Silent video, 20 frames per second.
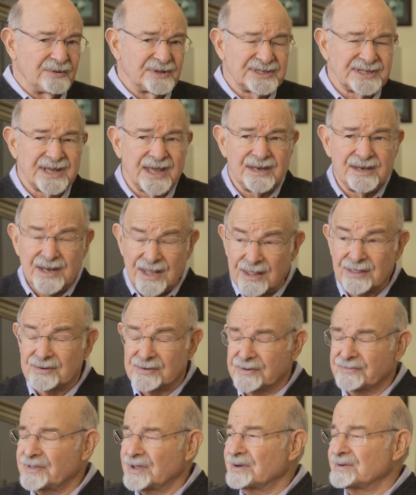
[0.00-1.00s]
would say
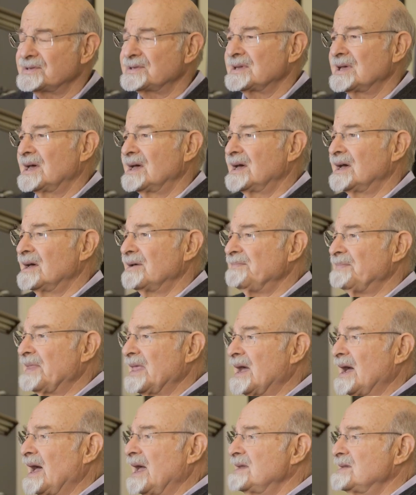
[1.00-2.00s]
neither of those.
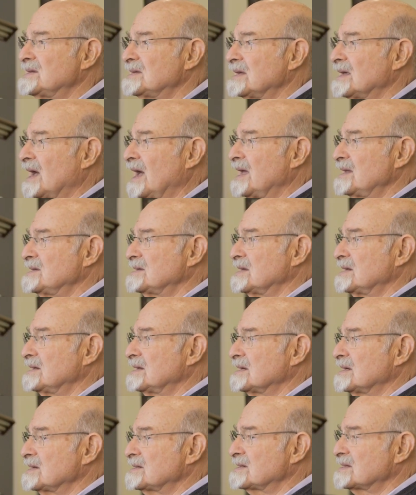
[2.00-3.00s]
I
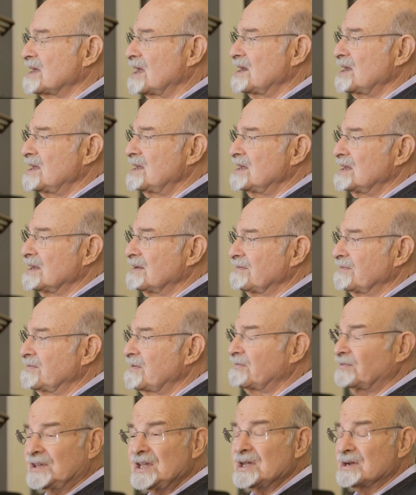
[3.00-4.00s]
did a study
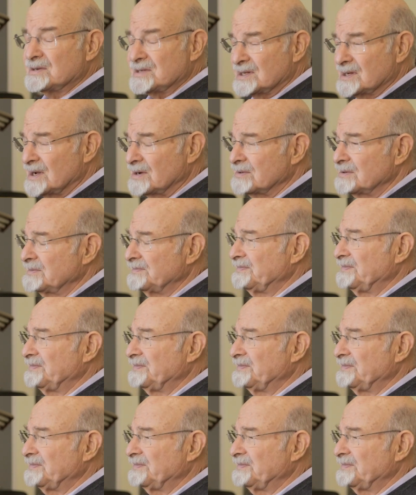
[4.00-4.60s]
50 years ago.